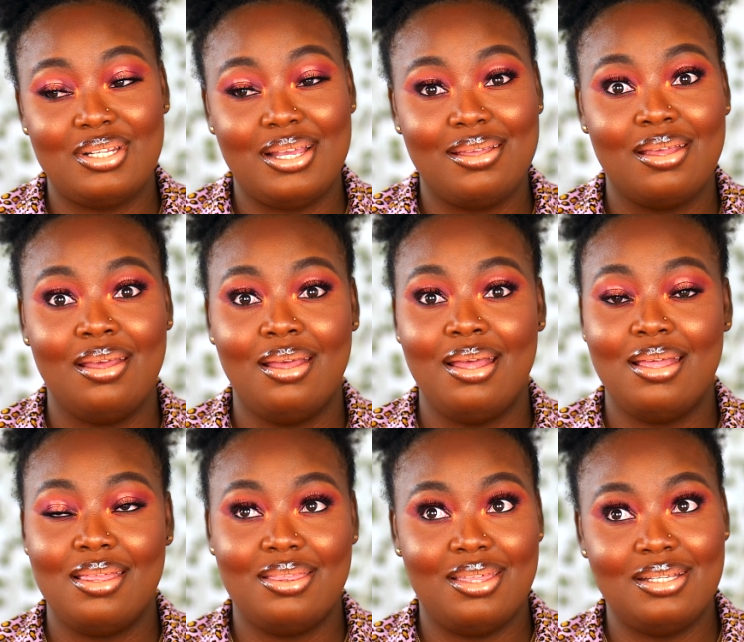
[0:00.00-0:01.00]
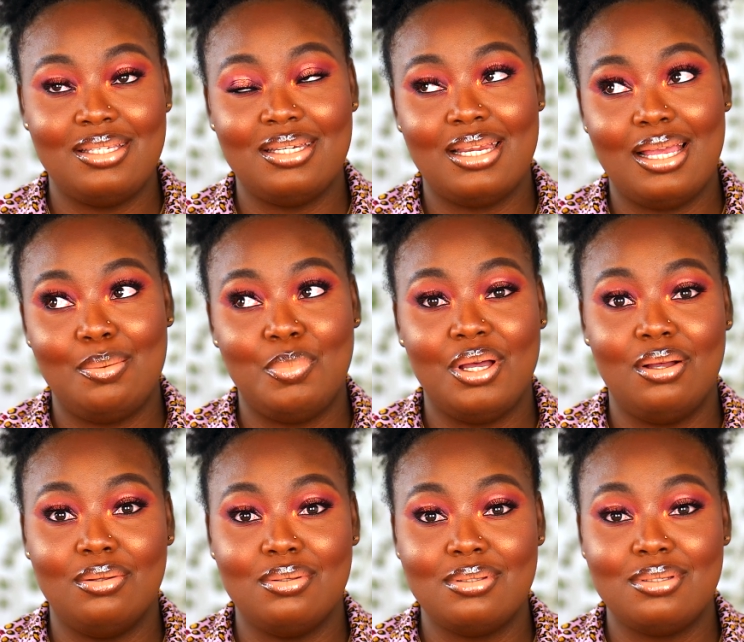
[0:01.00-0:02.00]
like thirty-nine
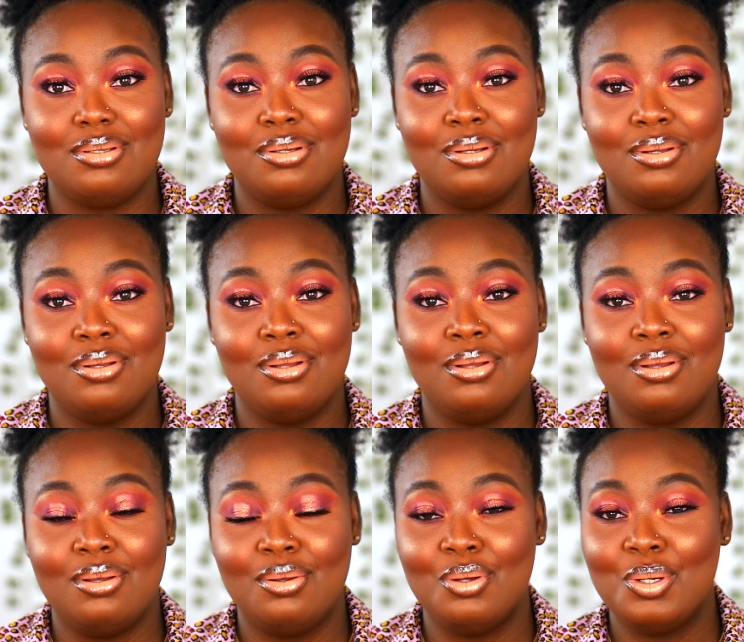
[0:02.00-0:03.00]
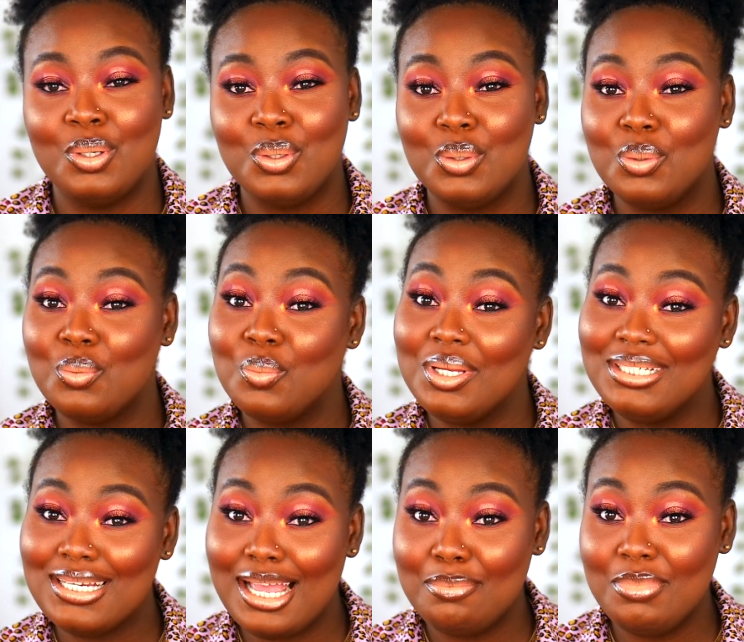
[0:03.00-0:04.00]
pounds,
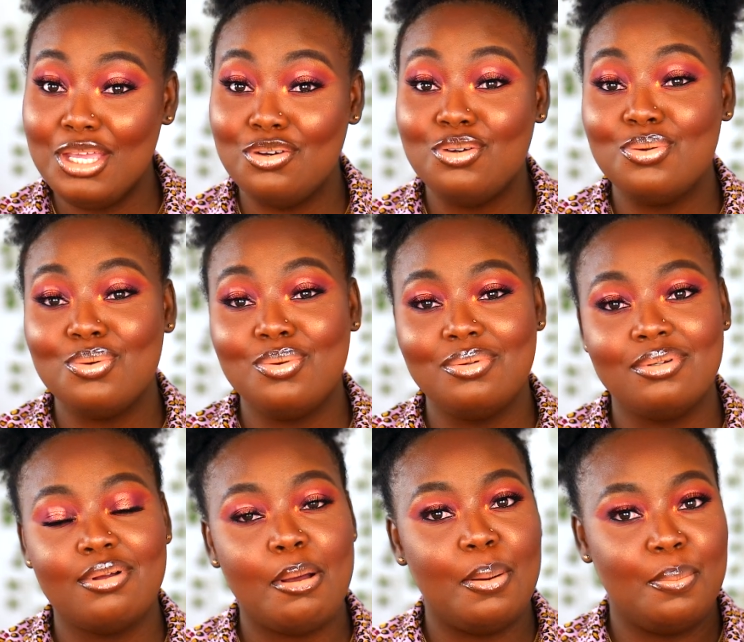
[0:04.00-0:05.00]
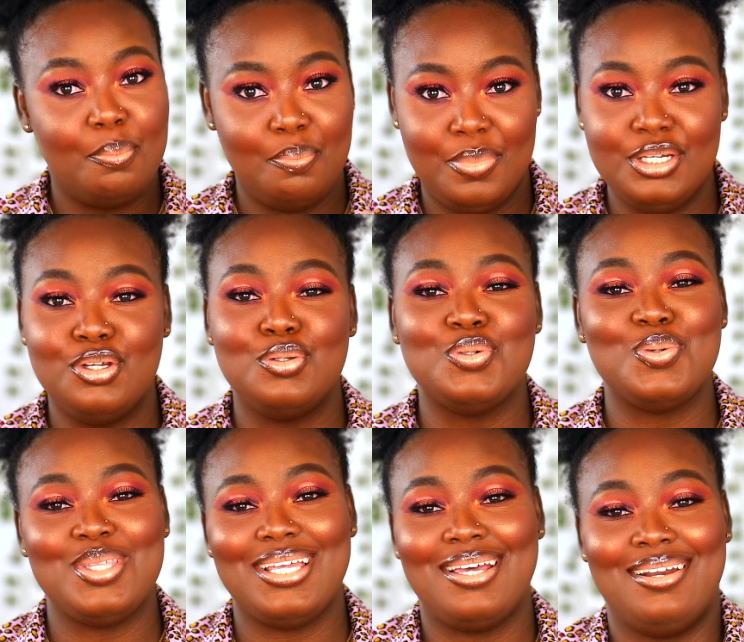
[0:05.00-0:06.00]
which I may do, but don't
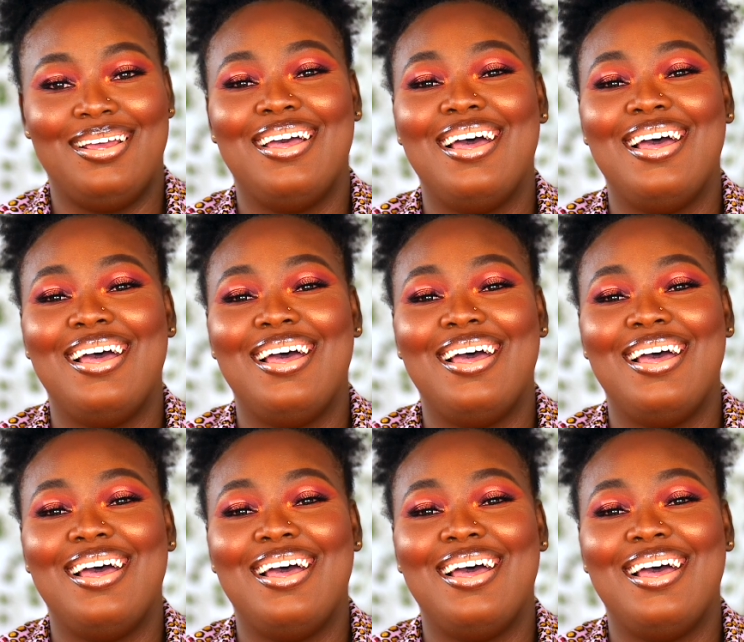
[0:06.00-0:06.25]
do that.